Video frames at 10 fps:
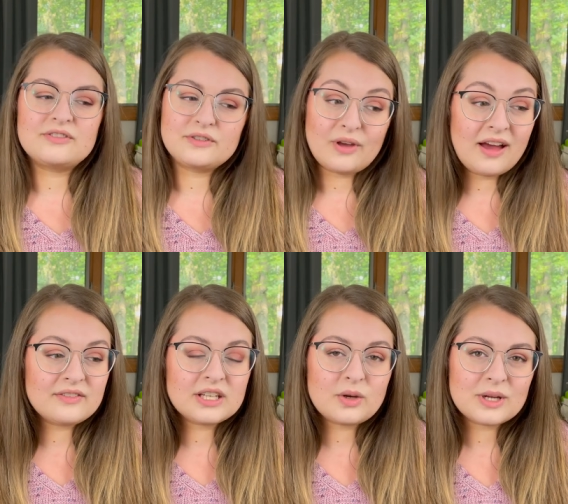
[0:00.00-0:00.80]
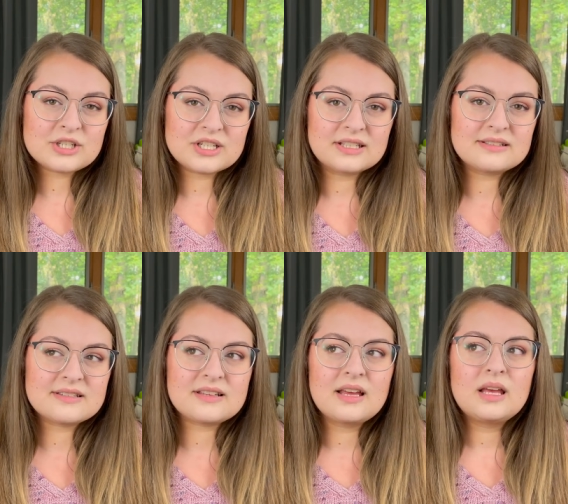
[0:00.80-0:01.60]
If you have any
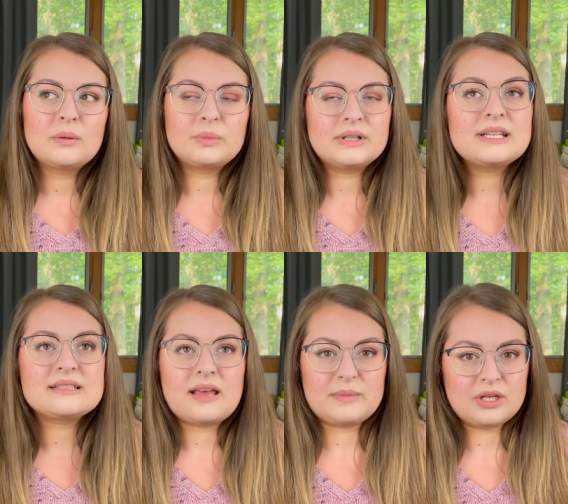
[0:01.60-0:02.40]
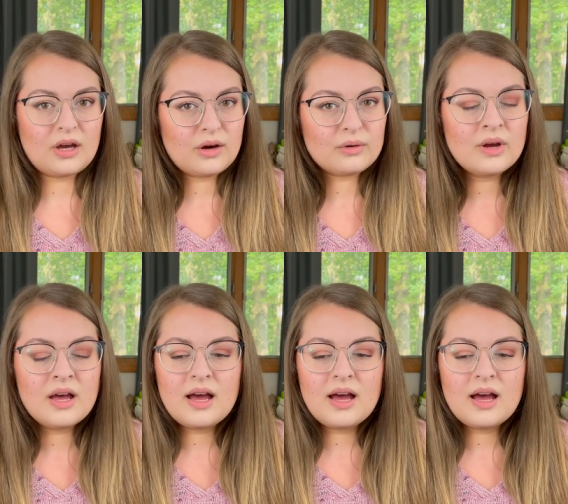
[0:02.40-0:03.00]
questions, please let me know.